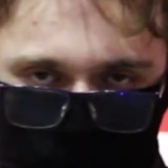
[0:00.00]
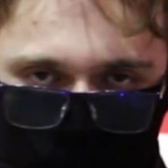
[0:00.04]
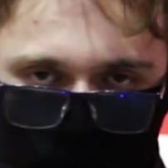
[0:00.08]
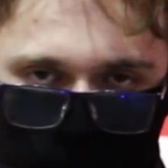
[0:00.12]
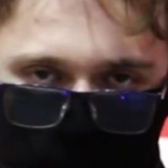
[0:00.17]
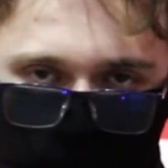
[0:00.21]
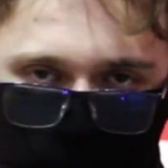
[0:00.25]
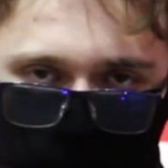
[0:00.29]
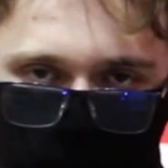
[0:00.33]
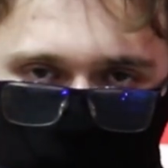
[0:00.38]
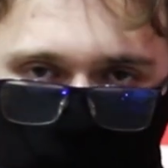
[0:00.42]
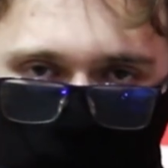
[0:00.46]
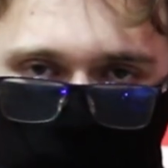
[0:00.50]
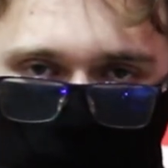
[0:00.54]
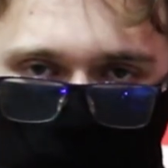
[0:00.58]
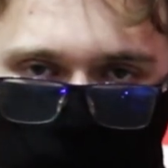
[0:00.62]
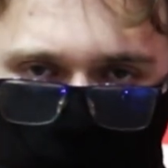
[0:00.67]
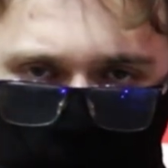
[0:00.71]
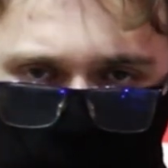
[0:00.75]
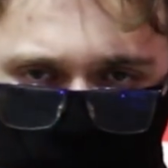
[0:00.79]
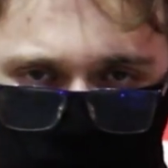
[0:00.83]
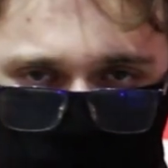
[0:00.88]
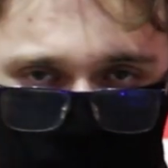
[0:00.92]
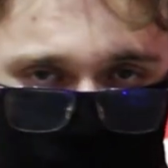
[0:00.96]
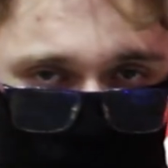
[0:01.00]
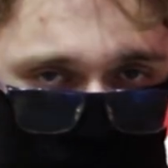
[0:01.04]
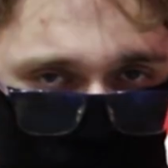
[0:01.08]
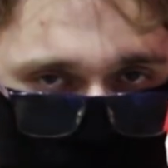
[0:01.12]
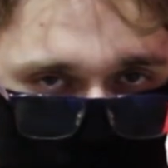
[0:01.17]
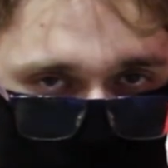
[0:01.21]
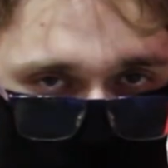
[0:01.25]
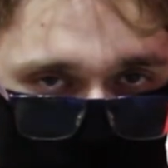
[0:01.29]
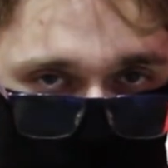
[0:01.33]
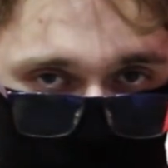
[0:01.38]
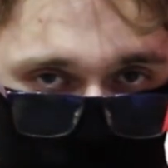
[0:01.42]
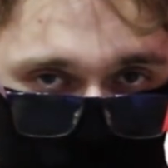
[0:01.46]
of the Ministry of
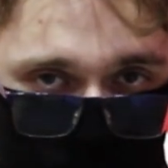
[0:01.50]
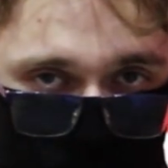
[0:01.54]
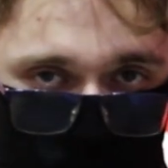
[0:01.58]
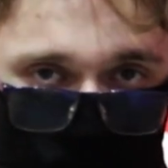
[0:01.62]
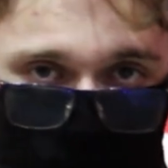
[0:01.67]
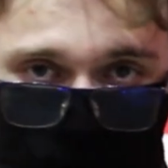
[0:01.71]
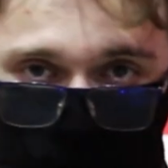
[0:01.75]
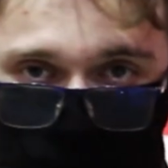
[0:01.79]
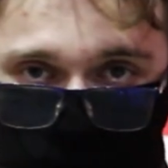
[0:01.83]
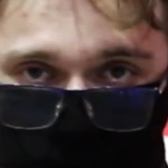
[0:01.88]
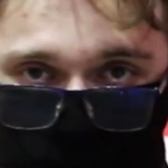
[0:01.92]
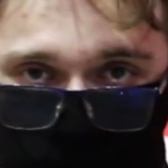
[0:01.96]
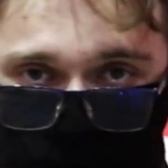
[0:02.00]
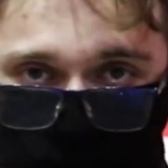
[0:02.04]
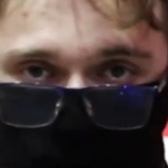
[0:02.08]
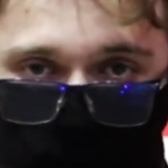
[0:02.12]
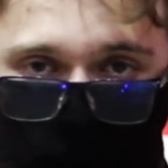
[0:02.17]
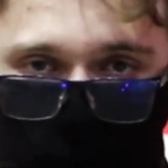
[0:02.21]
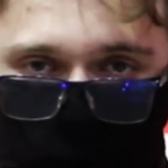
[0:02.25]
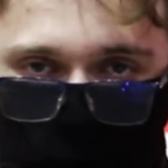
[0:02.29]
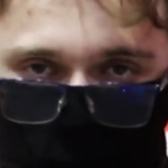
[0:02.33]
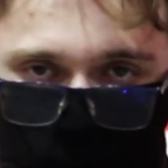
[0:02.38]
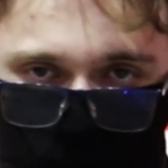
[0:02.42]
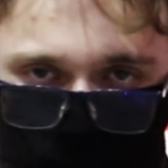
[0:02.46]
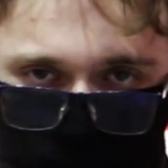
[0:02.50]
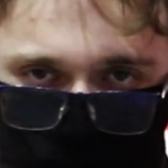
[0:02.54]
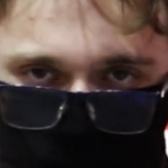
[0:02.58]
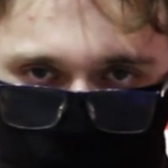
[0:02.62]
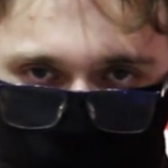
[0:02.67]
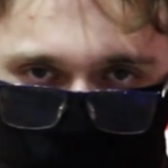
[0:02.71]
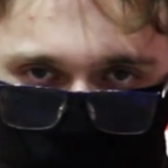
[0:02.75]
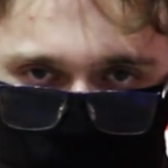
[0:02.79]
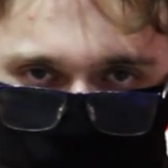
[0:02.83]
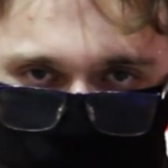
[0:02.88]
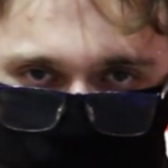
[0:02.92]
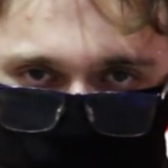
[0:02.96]
Defense of the Soviet
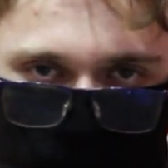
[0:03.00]
Union,